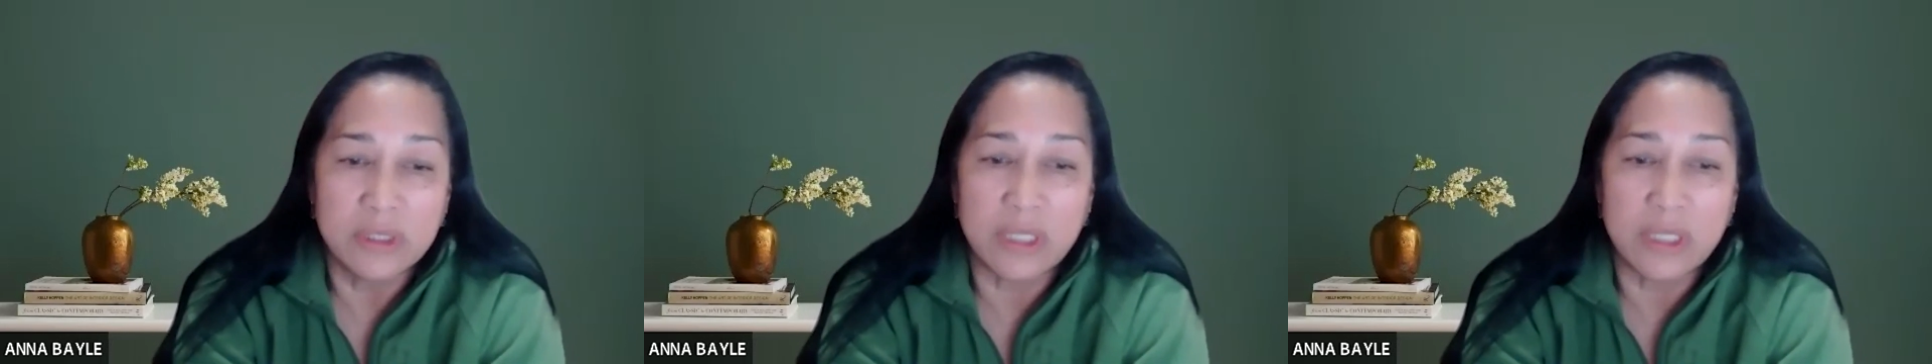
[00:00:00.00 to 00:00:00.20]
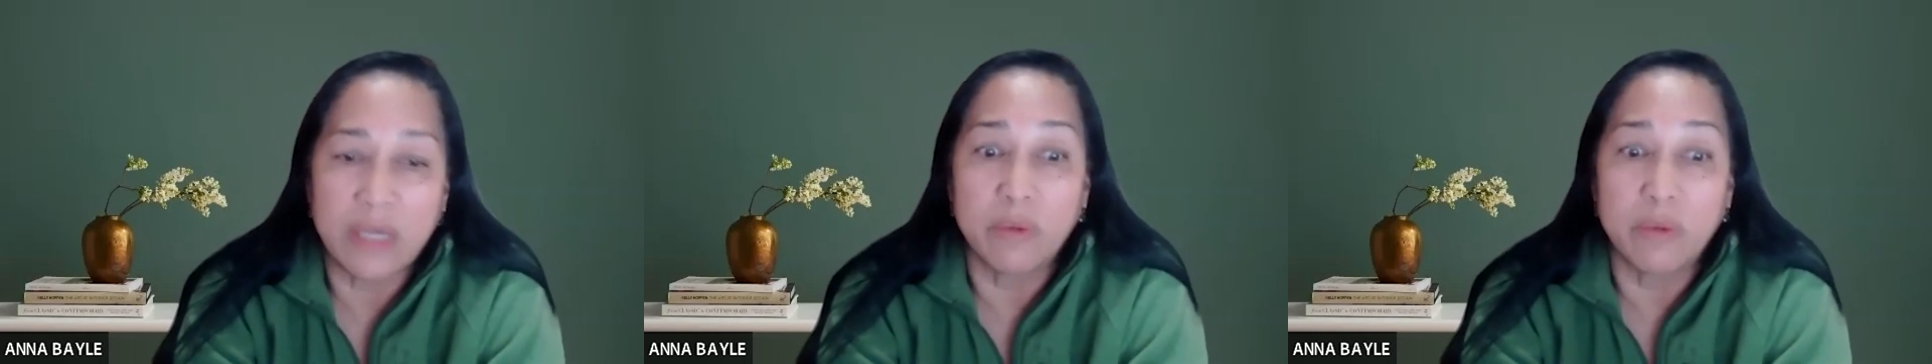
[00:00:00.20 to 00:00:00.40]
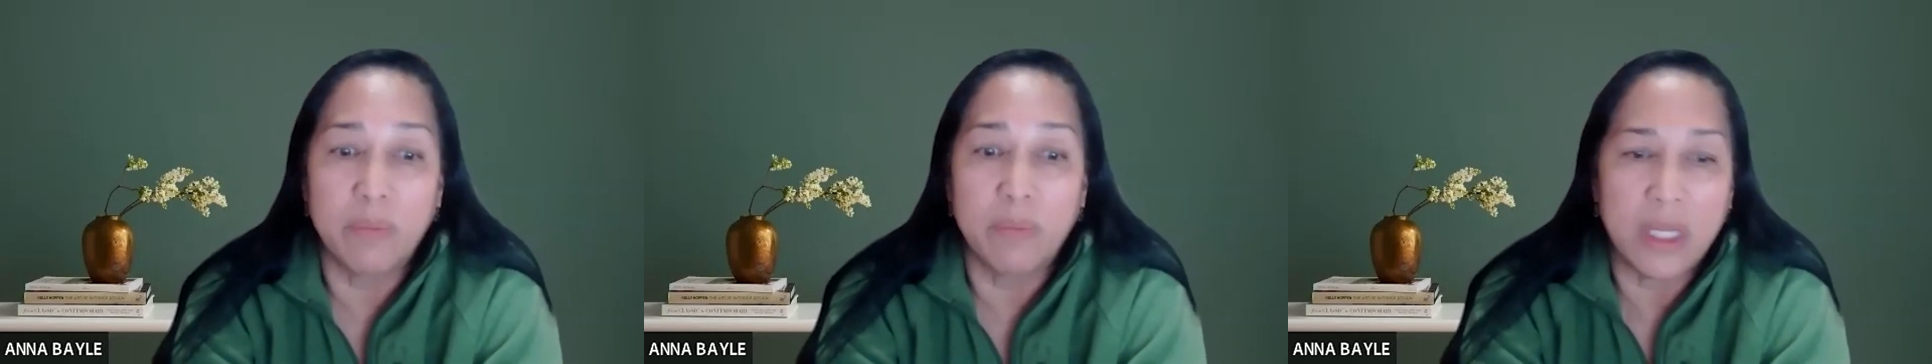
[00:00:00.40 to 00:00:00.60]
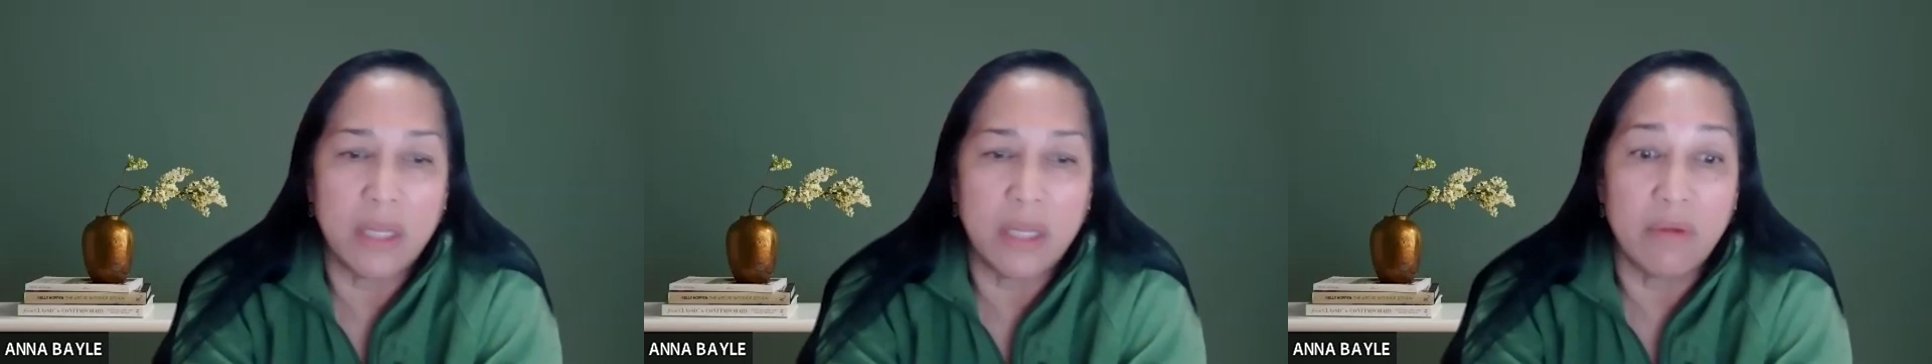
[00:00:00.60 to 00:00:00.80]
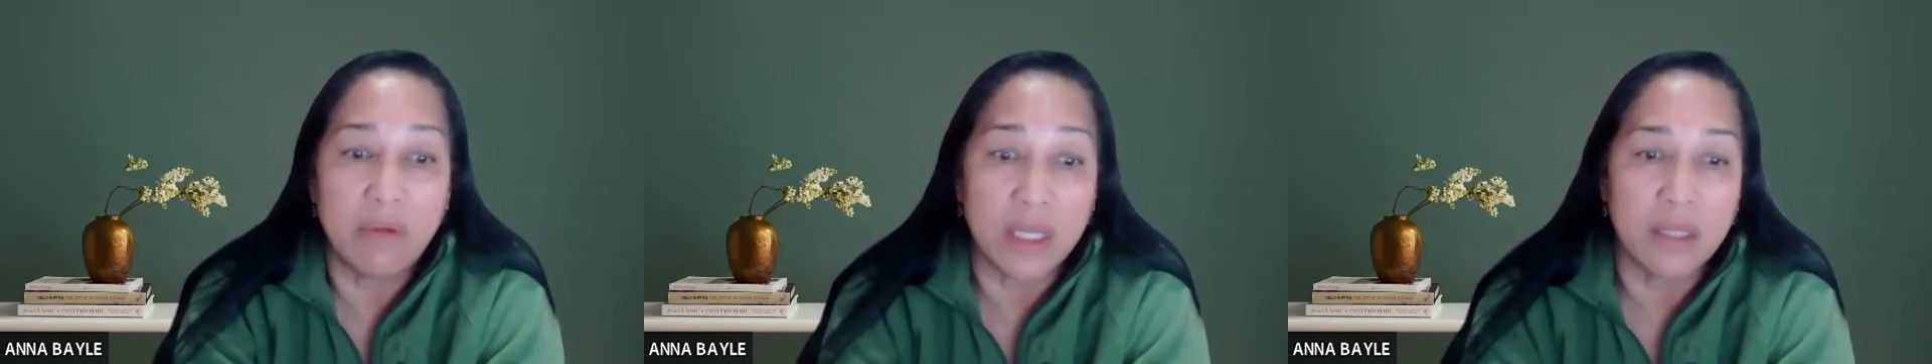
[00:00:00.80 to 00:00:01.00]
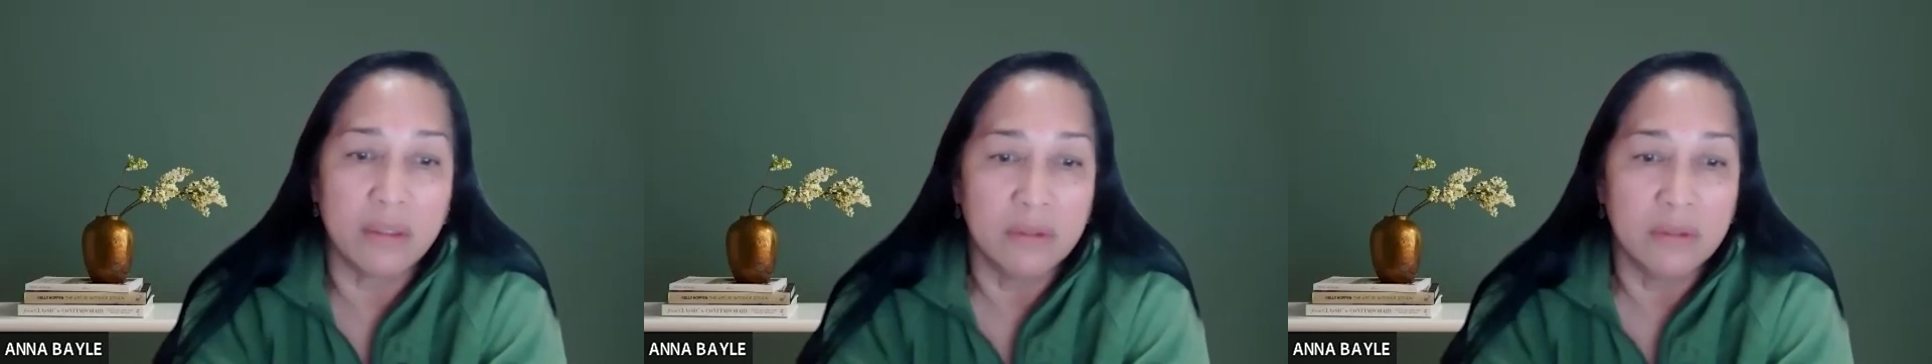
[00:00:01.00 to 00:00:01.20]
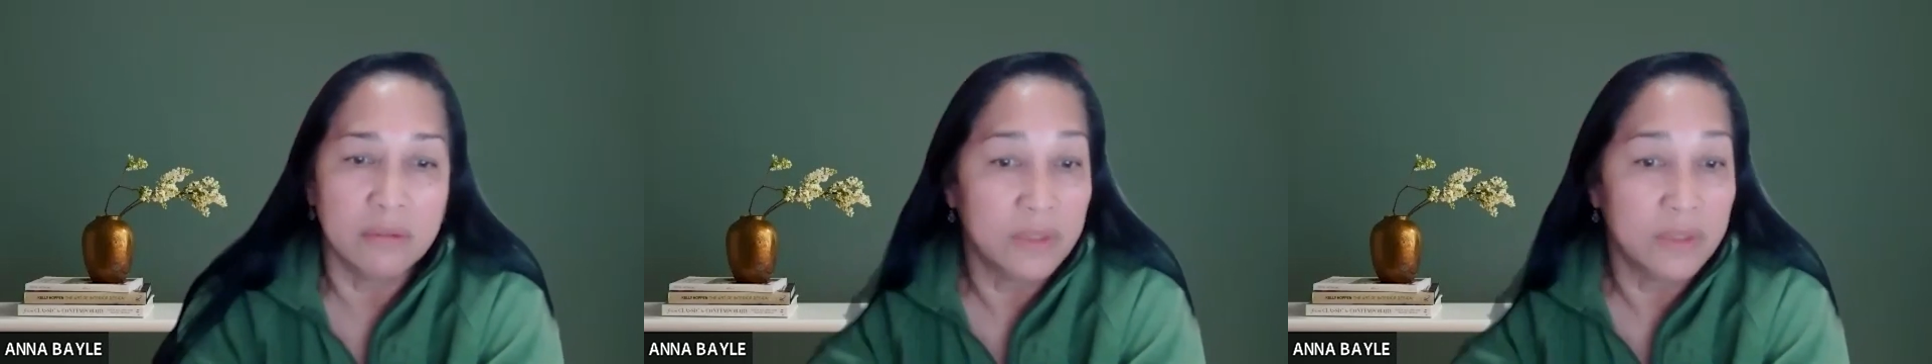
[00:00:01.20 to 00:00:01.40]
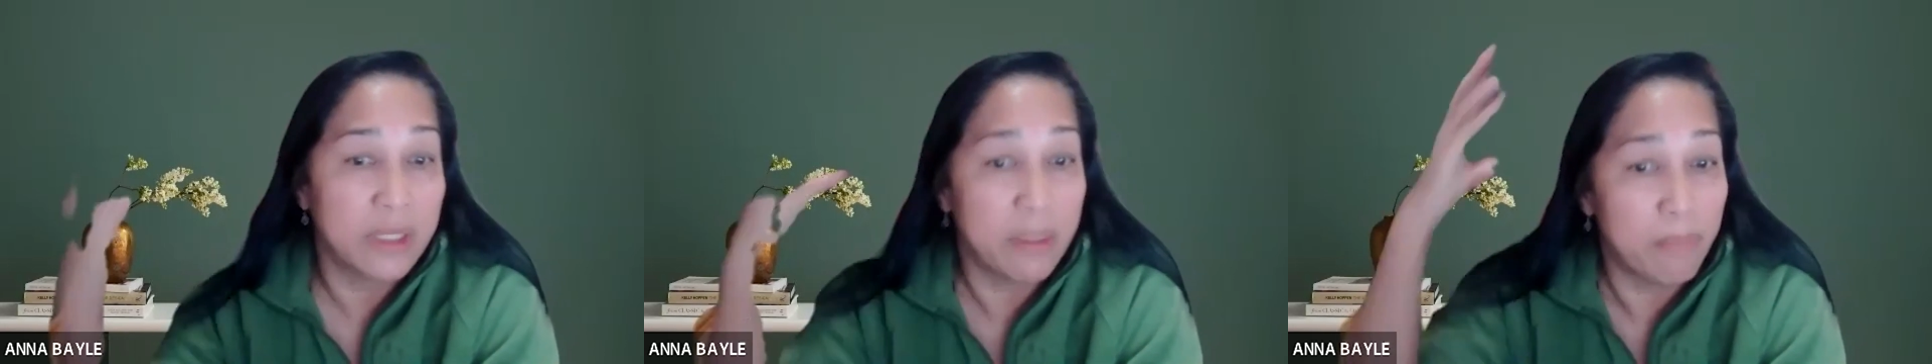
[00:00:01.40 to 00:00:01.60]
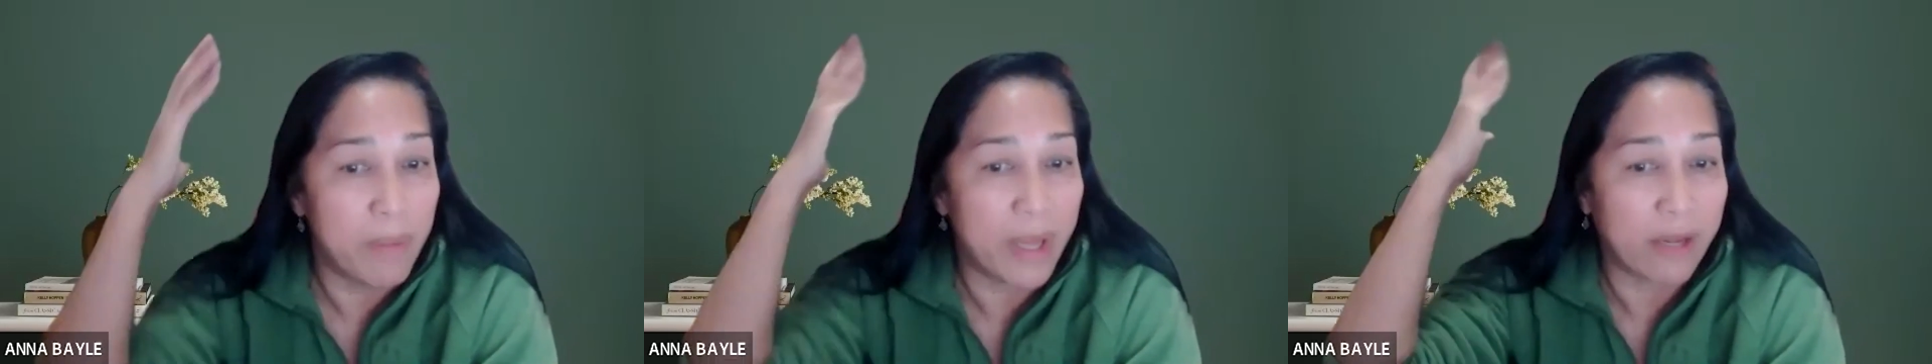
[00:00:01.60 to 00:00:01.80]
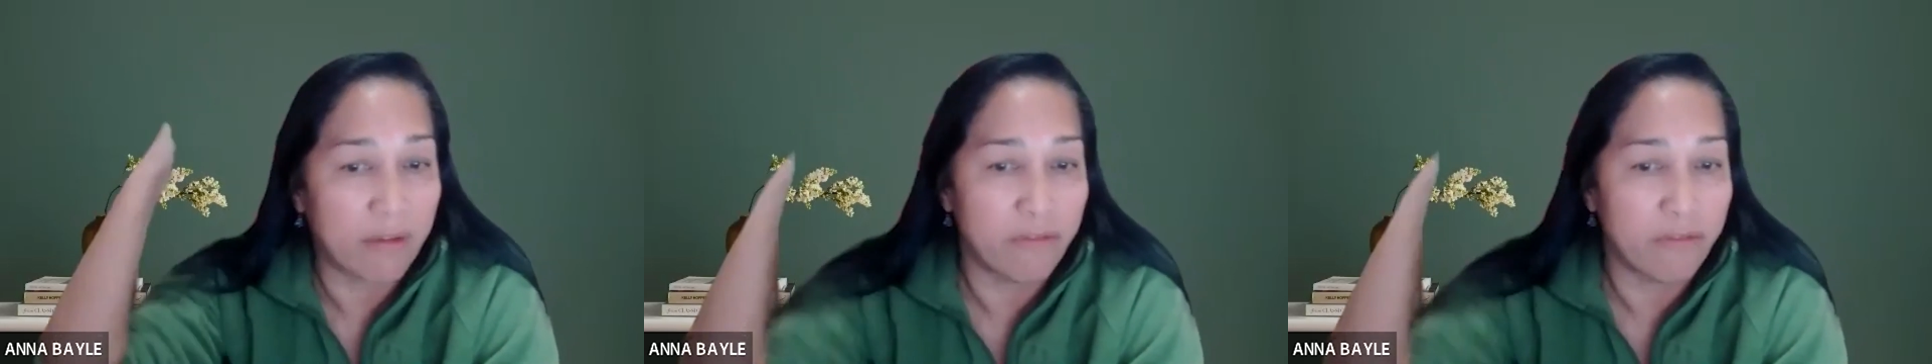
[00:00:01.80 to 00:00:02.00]
I would be hearing in the
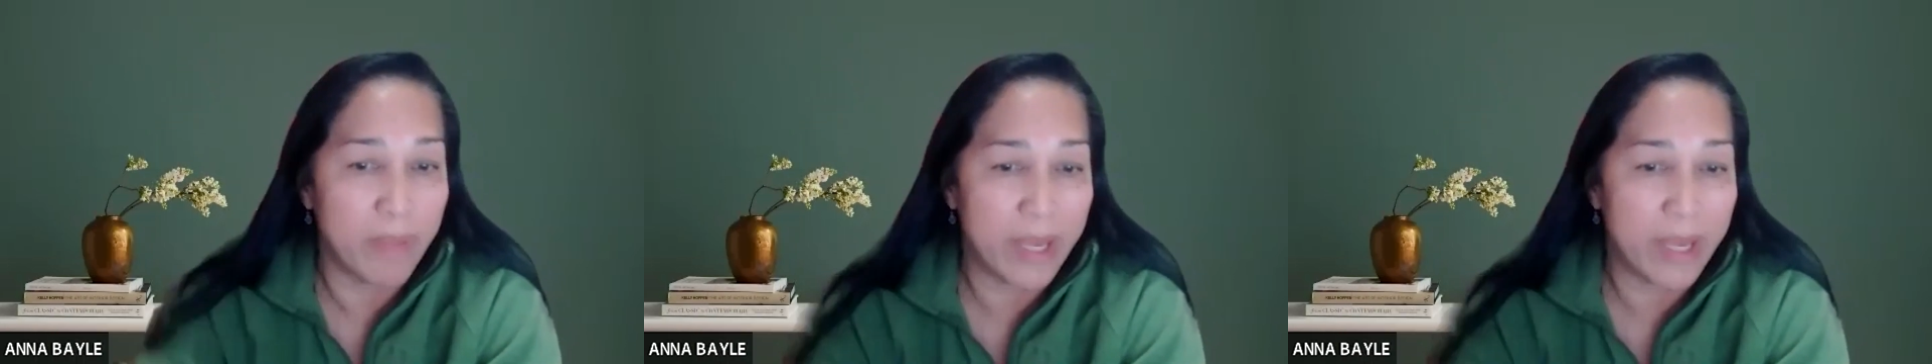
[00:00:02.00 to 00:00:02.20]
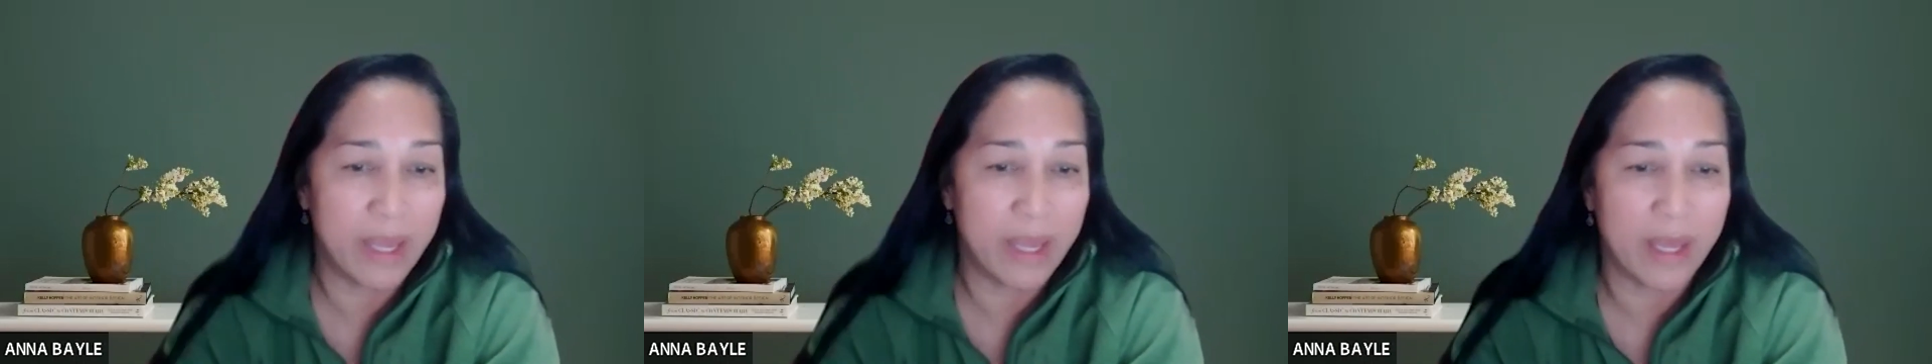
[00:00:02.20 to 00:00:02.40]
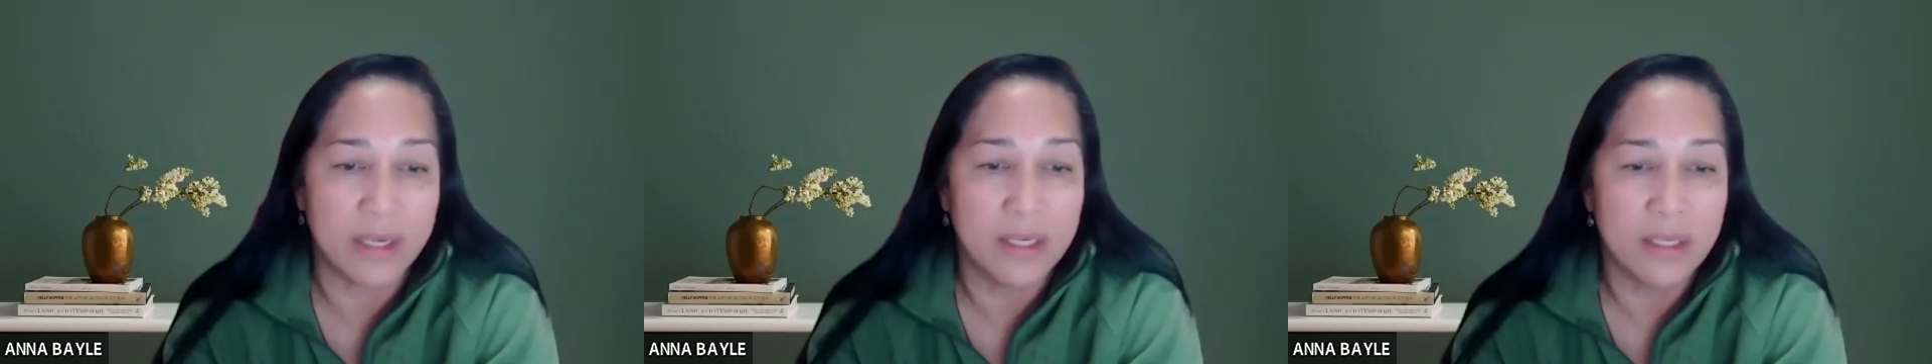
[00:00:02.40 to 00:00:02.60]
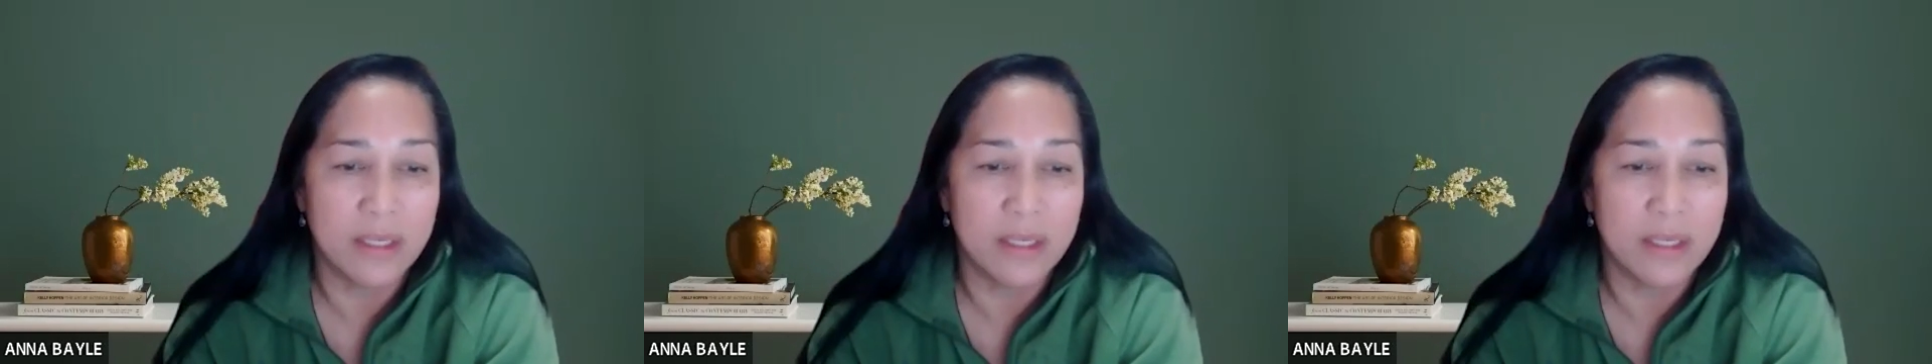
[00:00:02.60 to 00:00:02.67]
back of my head.